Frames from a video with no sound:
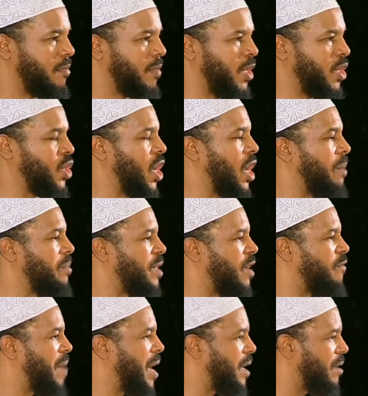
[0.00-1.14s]
in terms of
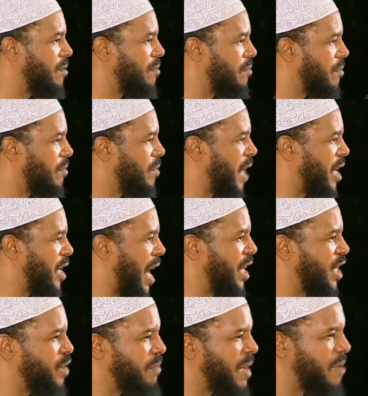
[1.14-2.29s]
men. That
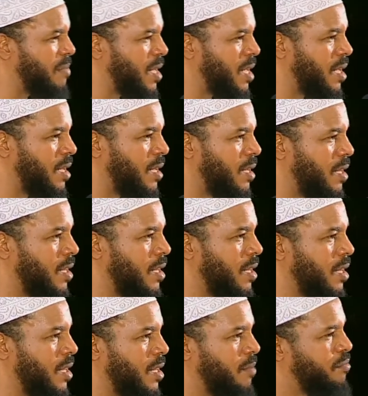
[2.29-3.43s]
knowledge may be,
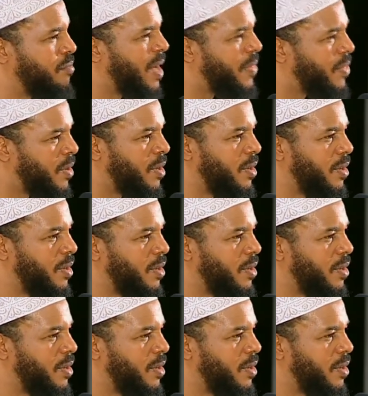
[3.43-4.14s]
brother,